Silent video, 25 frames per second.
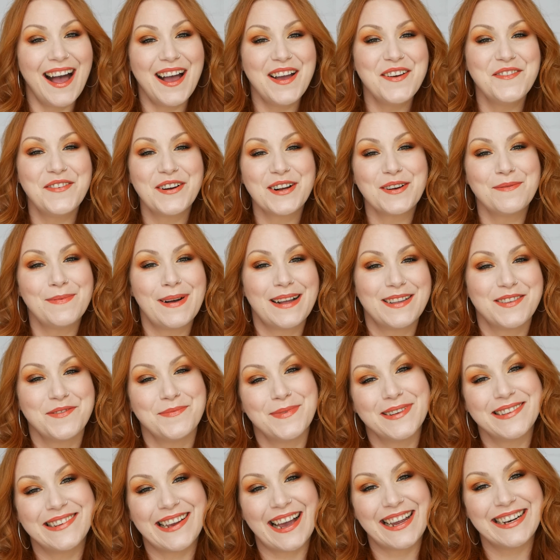Hi, welcome back
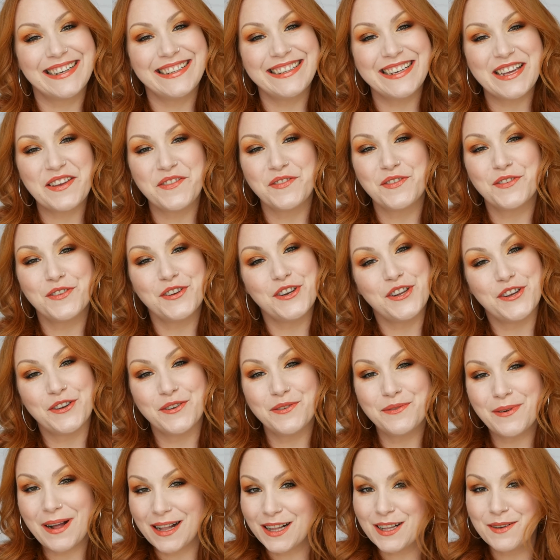to my channel. If you're
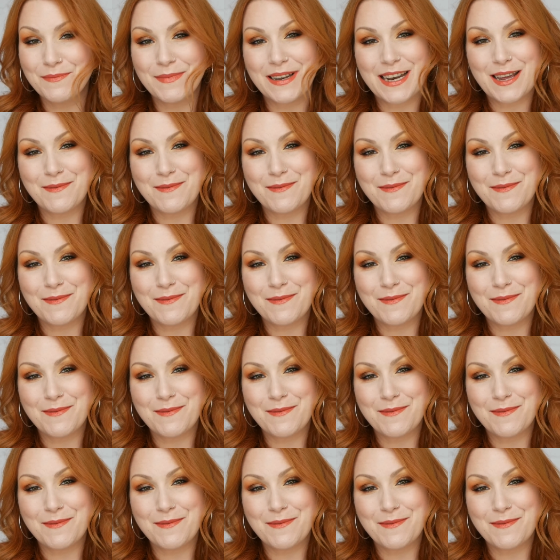new, welcome.